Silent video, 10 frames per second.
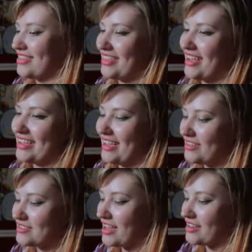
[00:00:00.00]
But
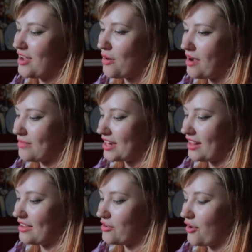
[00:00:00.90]
he's like, no, I'm gonna
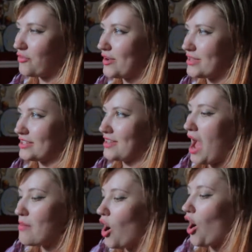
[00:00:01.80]
let you go free because
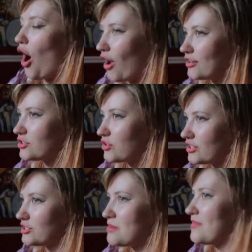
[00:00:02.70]
I am an honest
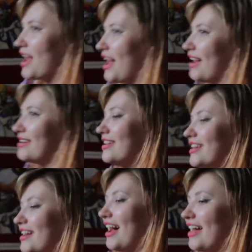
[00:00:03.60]
Christian man.
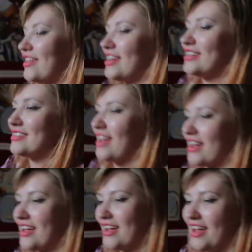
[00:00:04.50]
And then he's
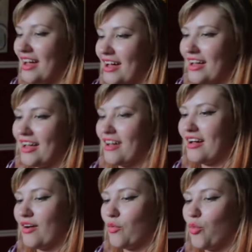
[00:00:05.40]
like,
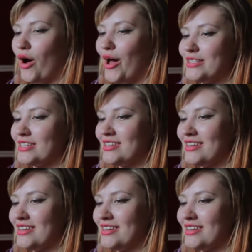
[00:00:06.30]
what?